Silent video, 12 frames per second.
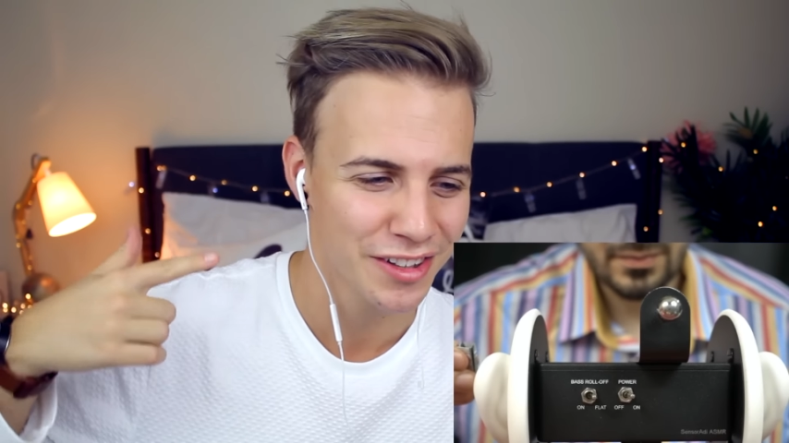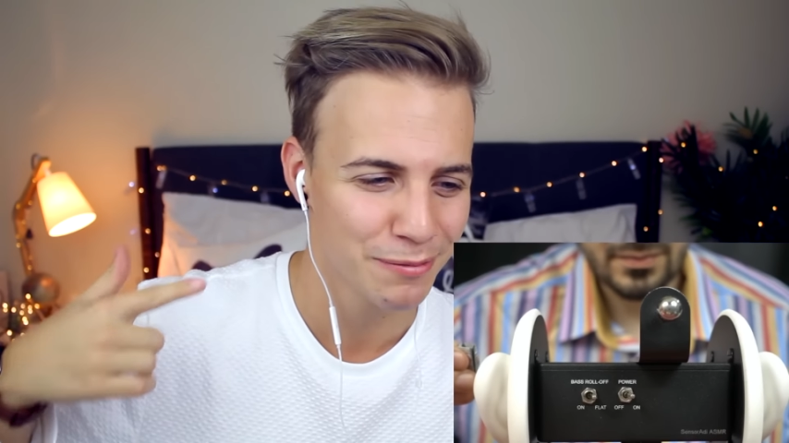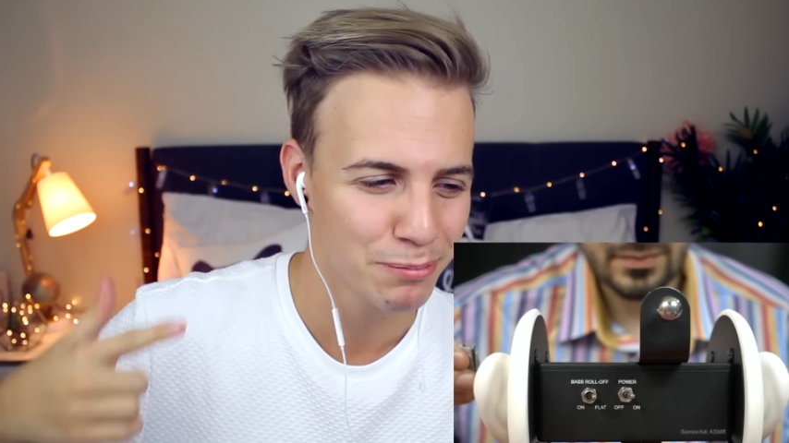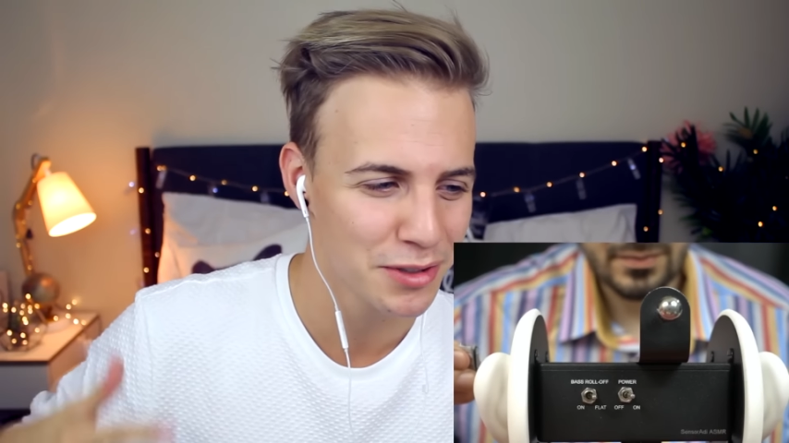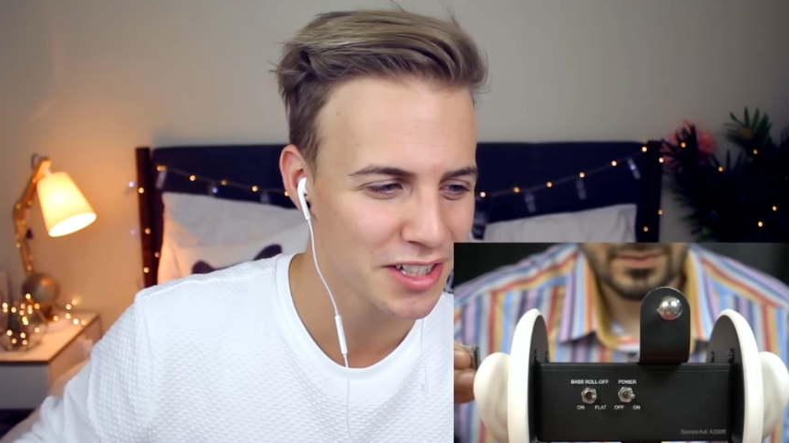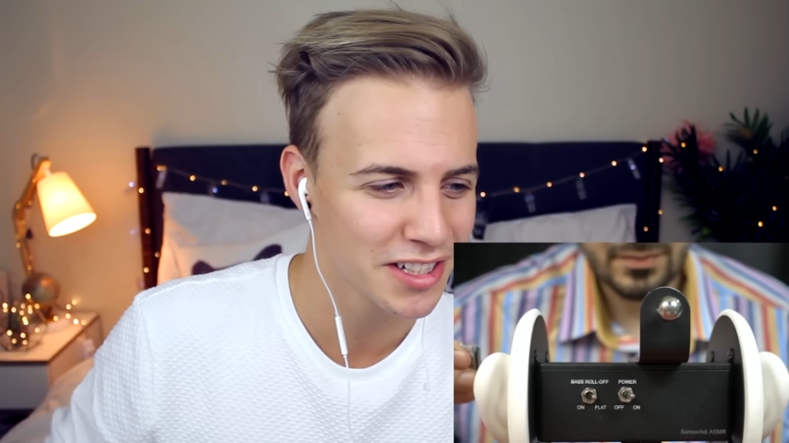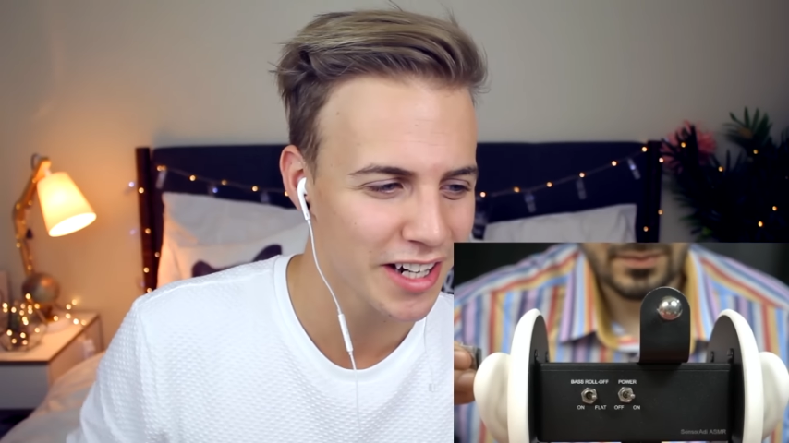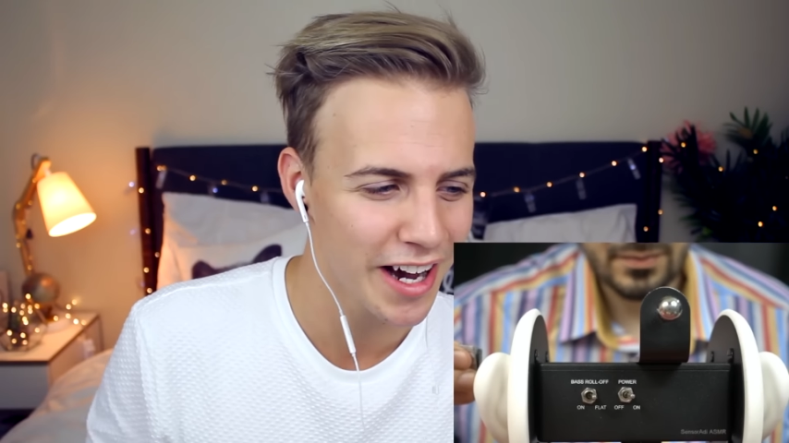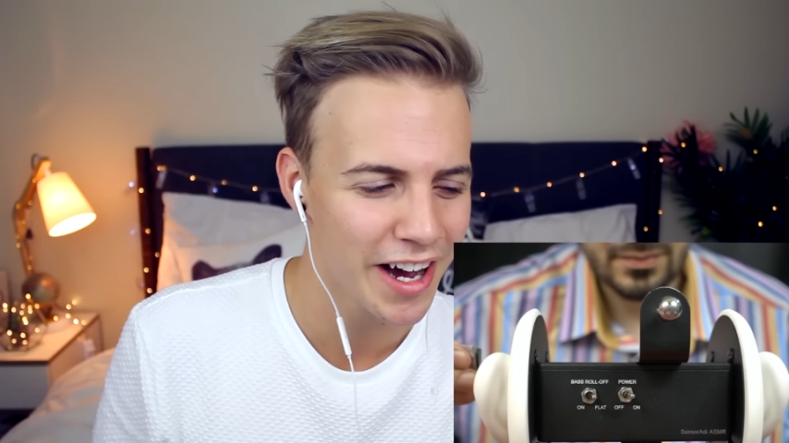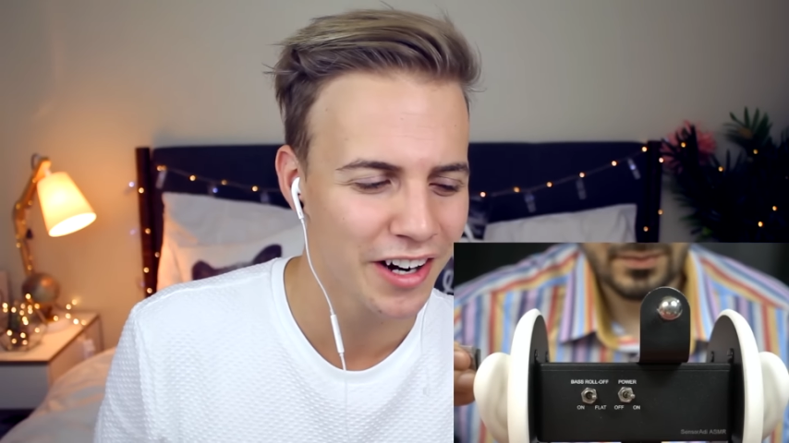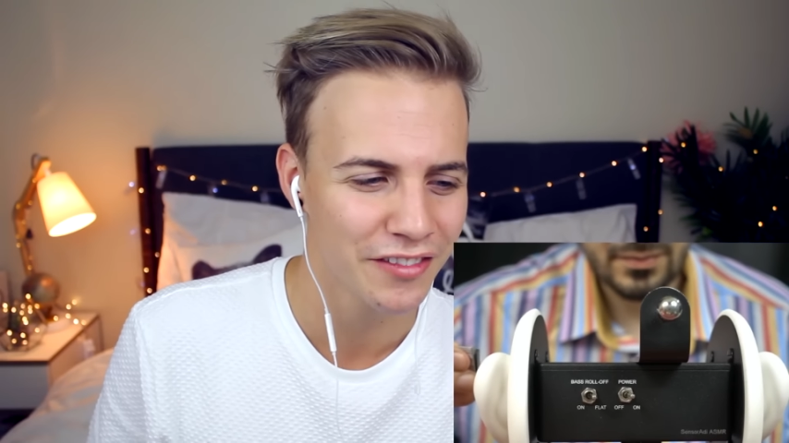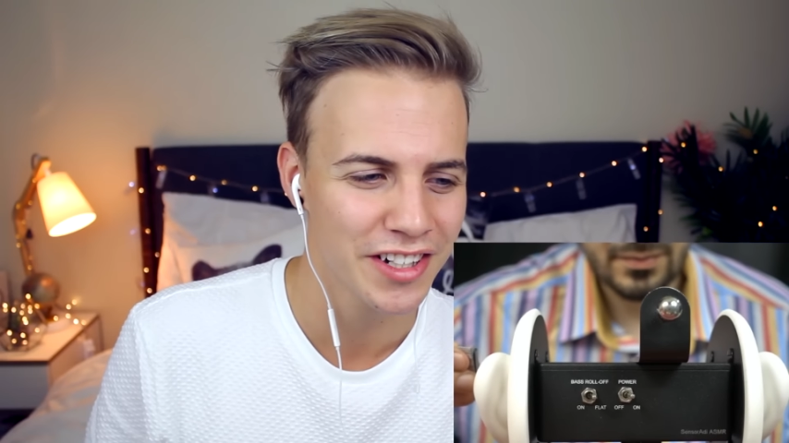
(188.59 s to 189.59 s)

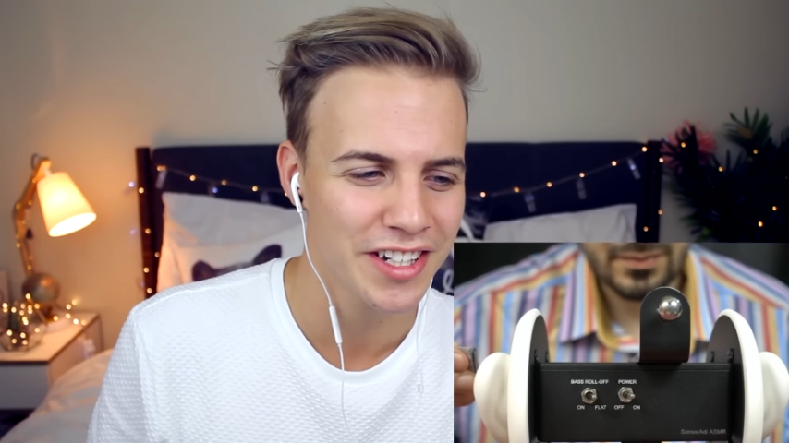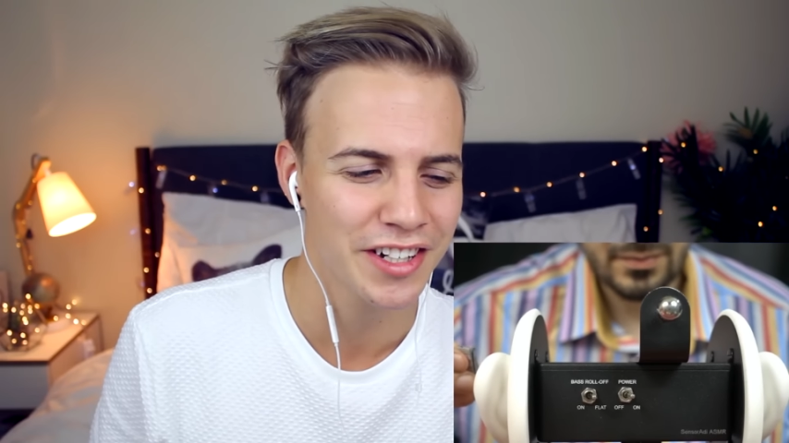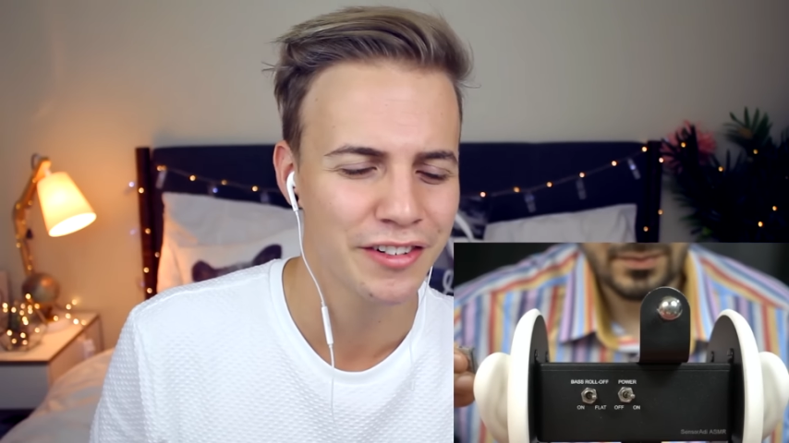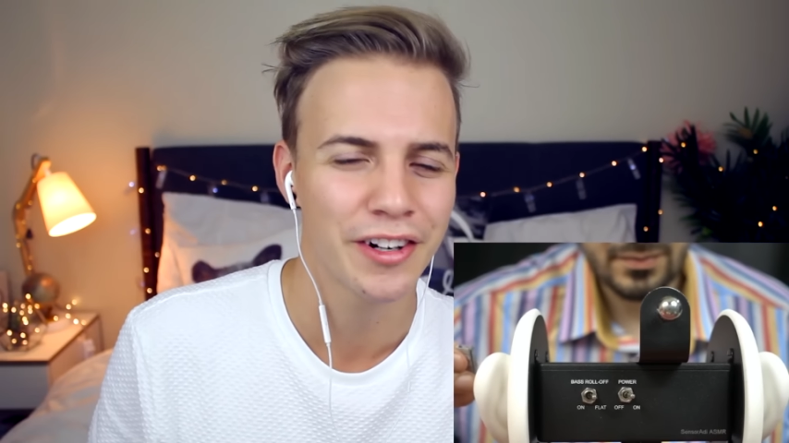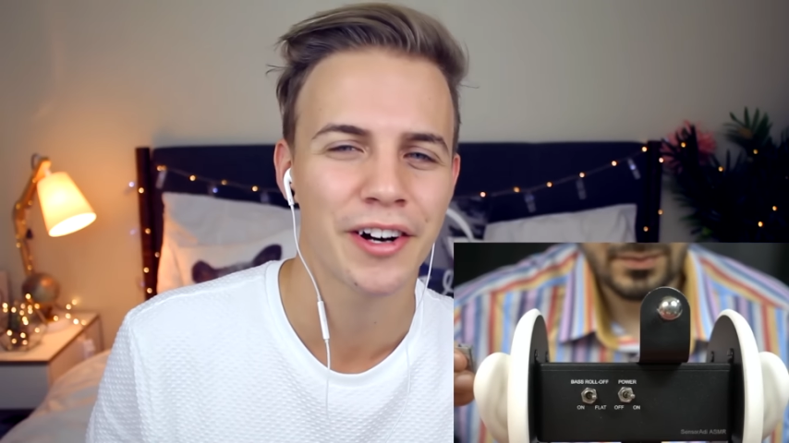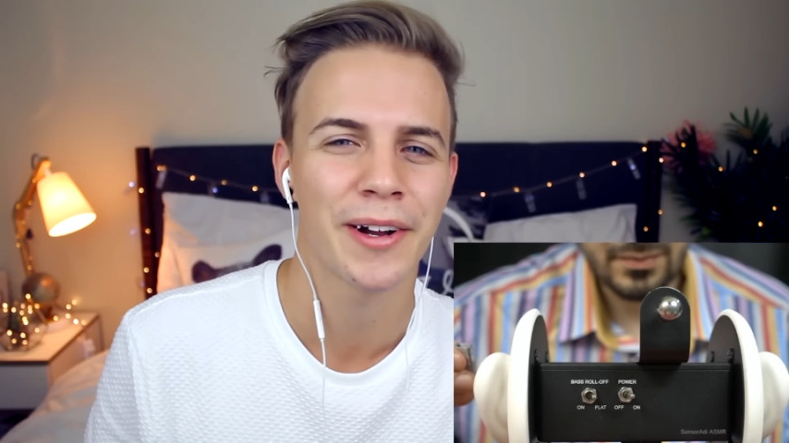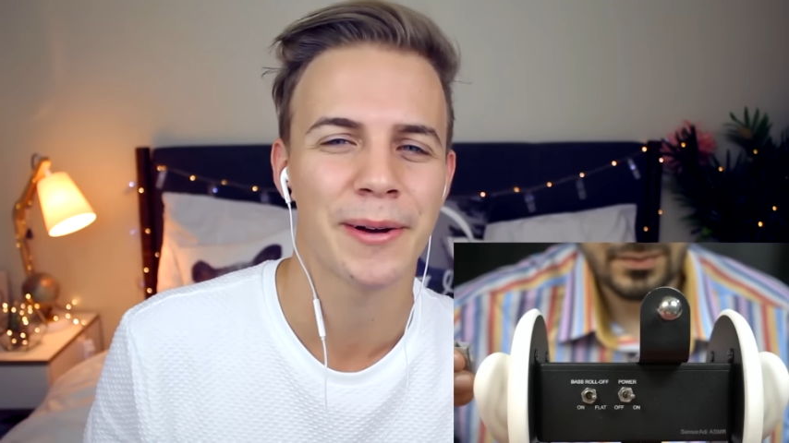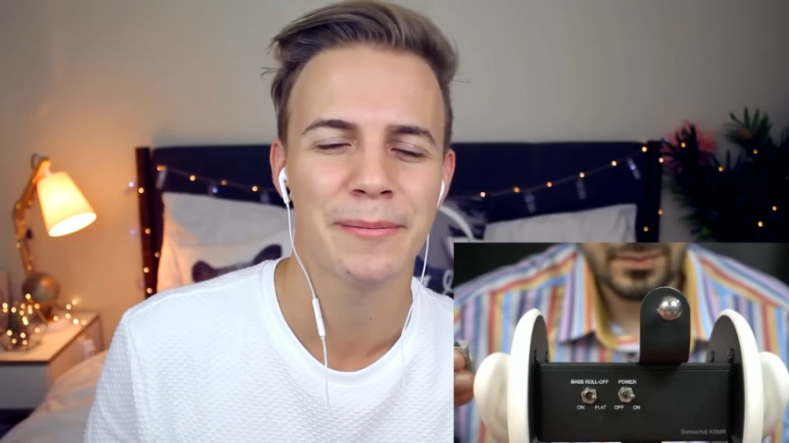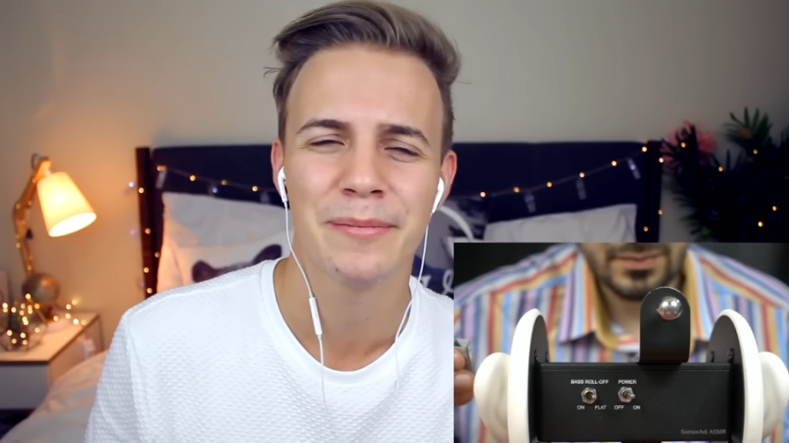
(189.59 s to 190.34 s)
start of the tingle. Hold up.